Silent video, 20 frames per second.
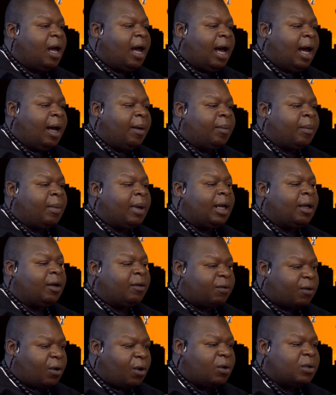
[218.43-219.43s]
And
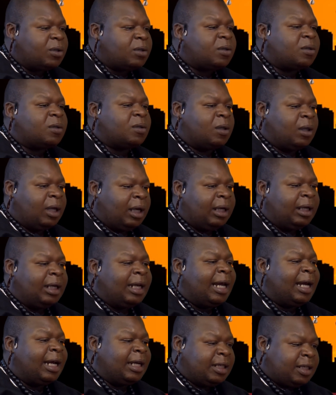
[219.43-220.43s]
of course, the
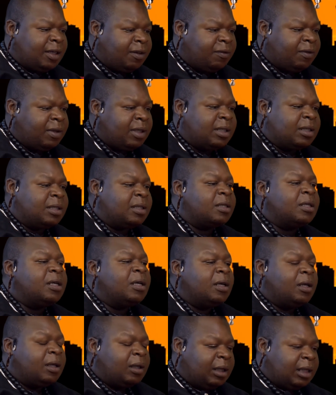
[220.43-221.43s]
negative is
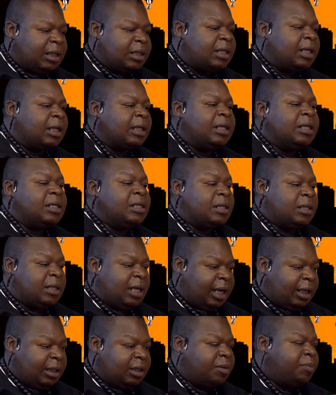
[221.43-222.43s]
the sickness
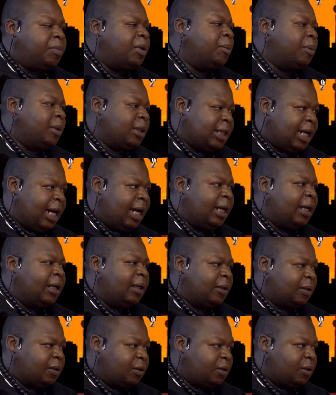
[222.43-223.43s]
and people
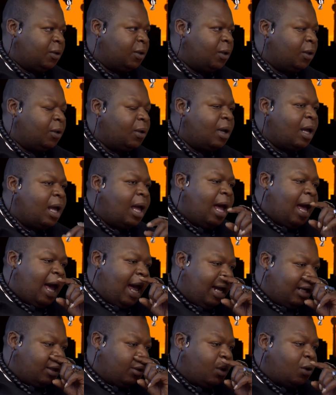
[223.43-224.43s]
dying, you know,
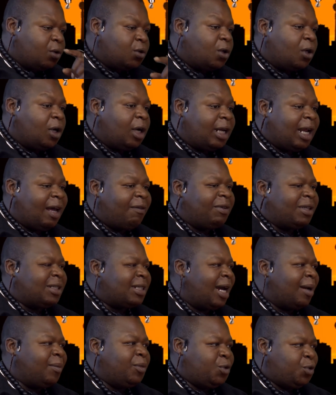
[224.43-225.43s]
and also not having
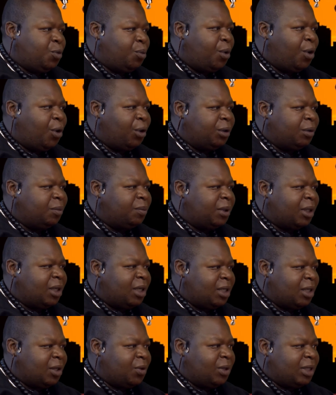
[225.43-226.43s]
time to mourn,
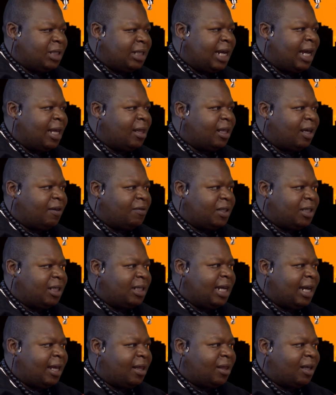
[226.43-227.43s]
because it was death after
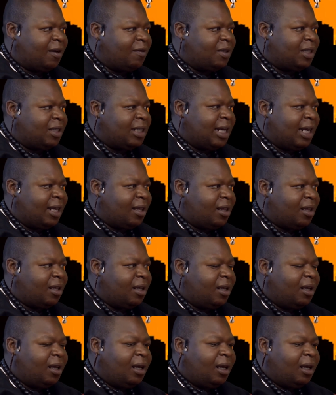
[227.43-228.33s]
death after death.